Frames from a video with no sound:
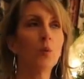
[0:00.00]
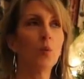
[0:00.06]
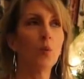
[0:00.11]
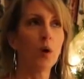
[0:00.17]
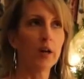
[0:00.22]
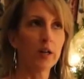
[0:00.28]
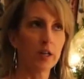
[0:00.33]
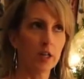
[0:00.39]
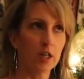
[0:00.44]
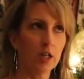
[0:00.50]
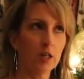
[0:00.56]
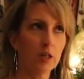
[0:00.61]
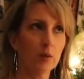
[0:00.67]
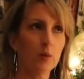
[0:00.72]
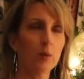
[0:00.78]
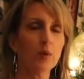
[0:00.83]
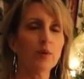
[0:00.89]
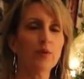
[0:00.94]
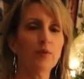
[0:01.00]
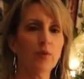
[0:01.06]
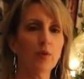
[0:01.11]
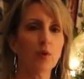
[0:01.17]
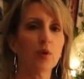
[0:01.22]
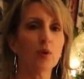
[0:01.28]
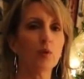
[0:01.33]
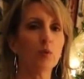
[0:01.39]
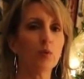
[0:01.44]
wire with
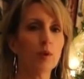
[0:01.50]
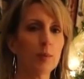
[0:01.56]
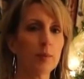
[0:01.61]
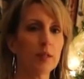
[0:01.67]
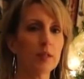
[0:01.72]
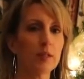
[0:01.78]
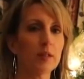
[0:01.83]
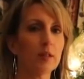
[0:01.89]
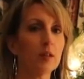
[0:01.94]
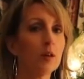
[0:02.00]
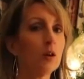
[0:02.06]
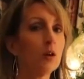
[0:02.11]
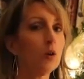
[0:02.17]
floral ribbon.